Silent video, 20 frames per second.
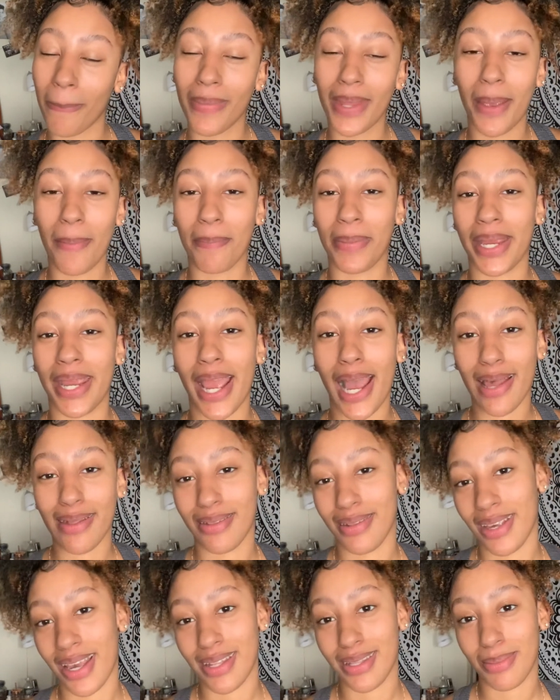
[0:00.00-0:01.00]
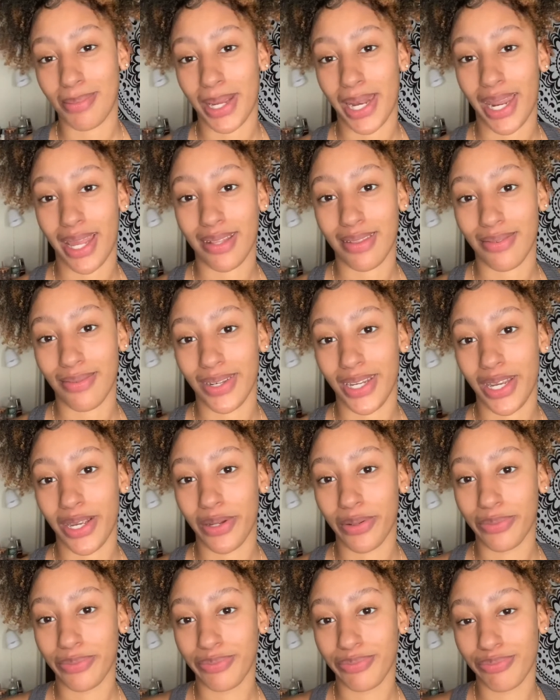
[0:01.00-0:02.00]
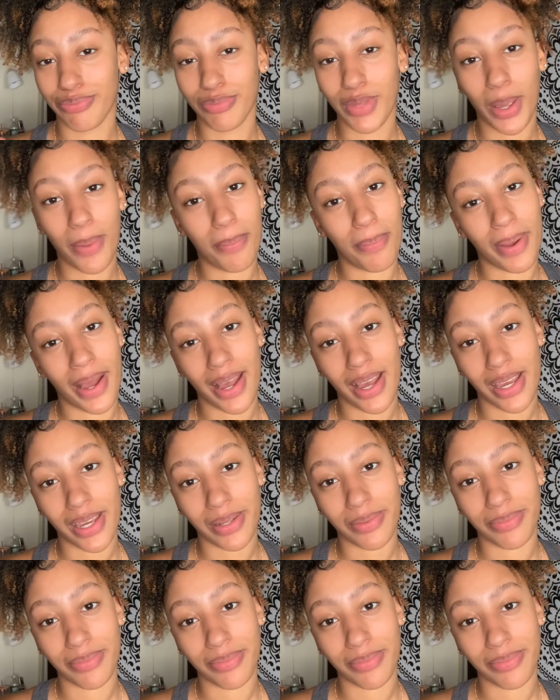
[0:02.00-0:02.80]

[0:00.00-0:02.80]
But yeah, I'll see you guys in my next video. Bye.